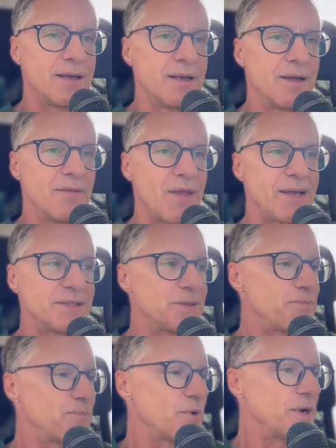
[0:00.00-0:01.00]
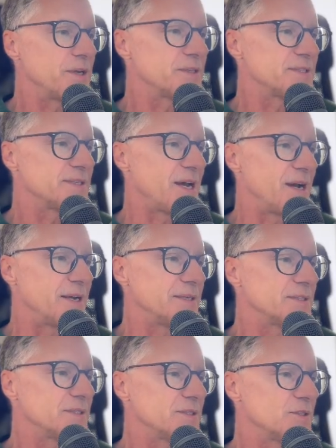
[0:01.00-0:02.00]
That's a pretty good
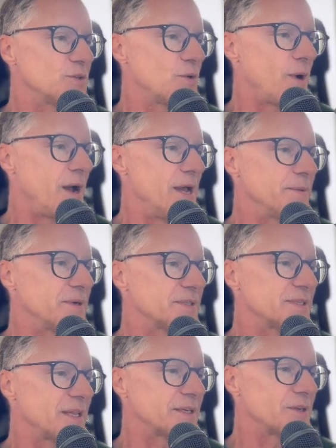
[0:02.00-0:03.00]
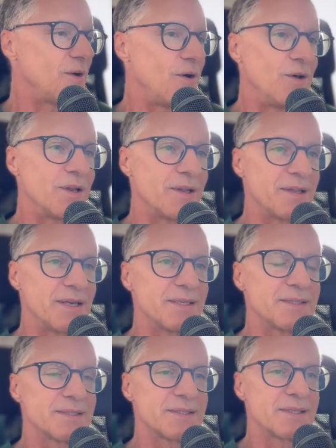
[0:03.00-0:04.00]
size. So I am going to select all of
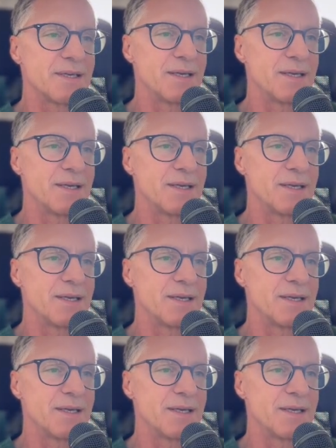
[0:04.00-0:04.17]
this.